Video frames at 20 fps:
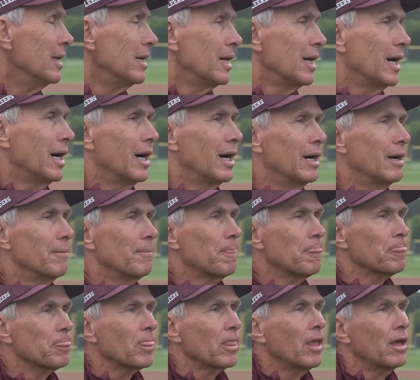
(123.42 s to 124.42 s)
And
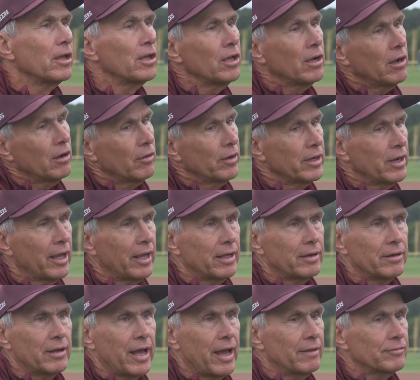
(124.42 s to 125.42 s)

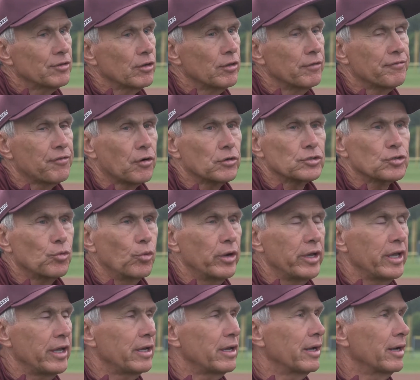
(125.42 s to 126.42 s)
after the first
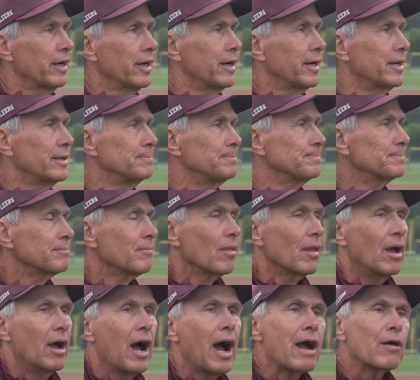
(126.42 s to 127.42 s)
week,
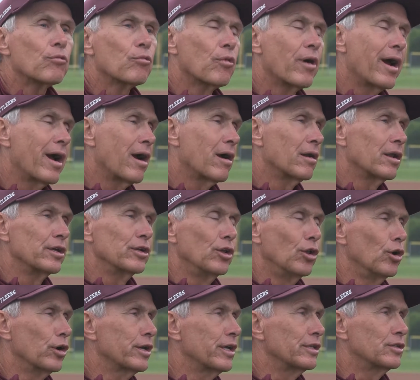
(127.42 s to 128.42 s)
I rarely
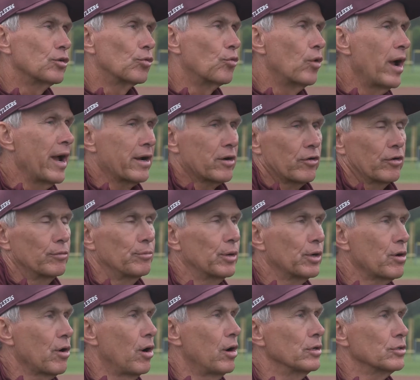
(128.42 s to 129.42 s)
look at the record
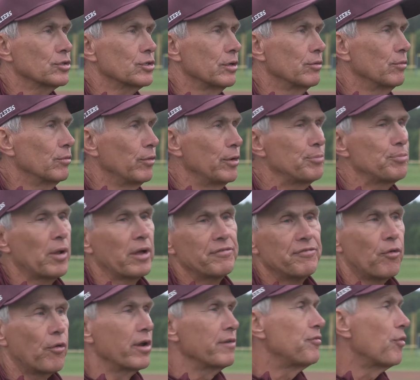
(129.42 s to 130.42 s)
because we play
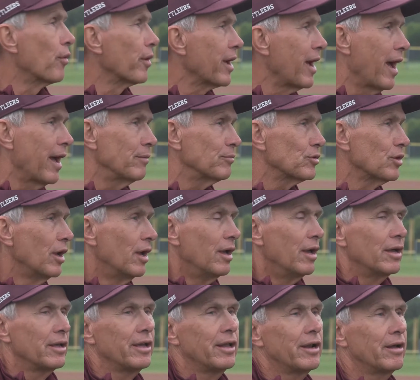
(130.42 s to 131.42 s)
44 games.
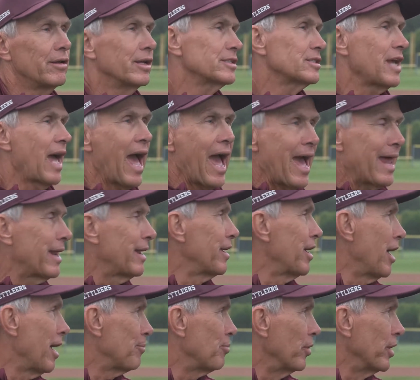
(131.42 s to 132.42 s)
Let's add it
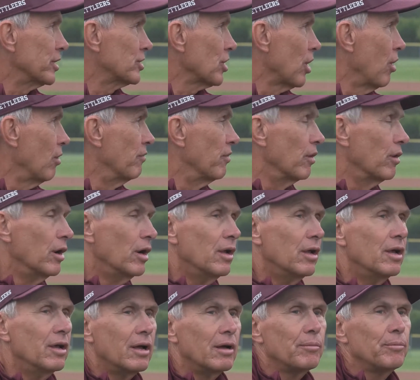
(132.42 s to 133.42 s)
up when it's over.
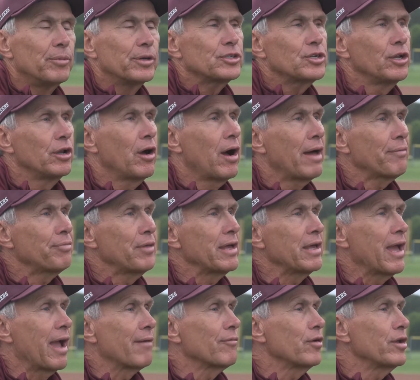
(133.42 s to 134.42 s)
But I
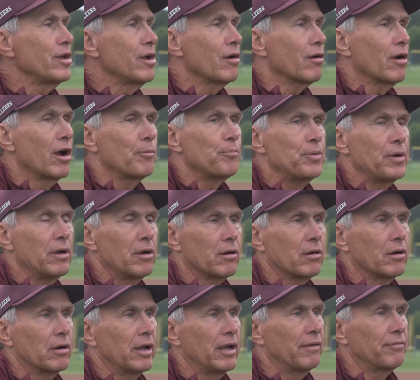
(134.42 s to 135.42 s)
think every year up
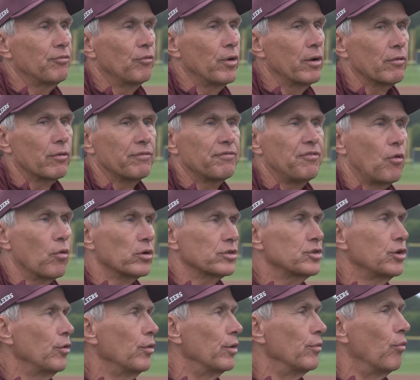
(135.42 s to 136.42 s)
here, if we were
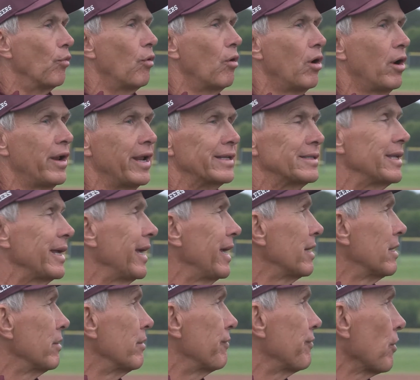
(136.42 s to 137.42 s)
4-2-1 at the
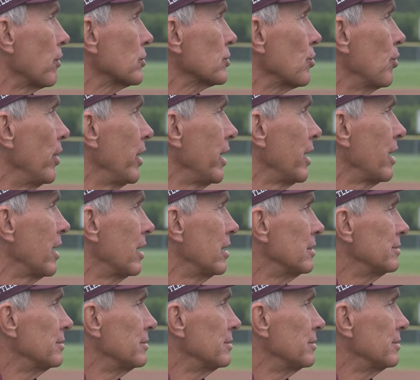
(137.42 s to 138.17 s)
end of the first week,